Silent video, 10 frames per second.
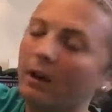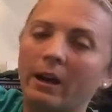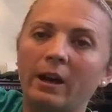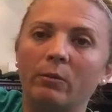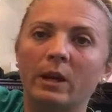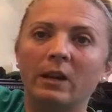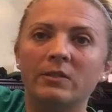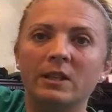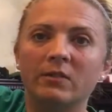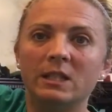right off
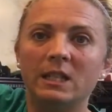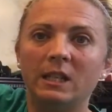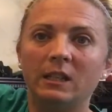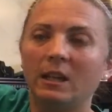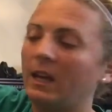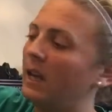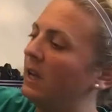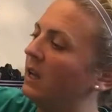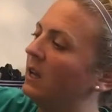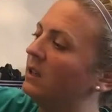17
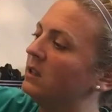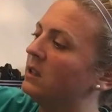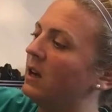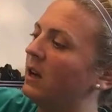and